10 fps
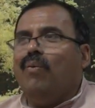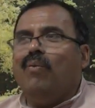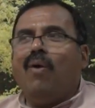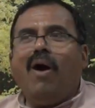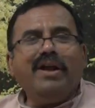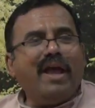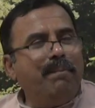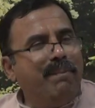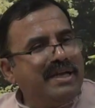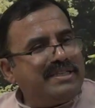what
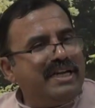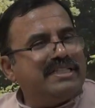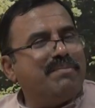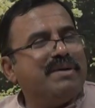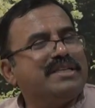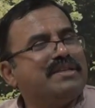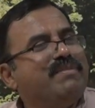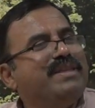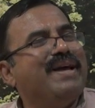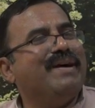appears and disappears is
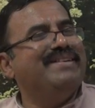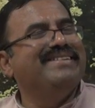mithya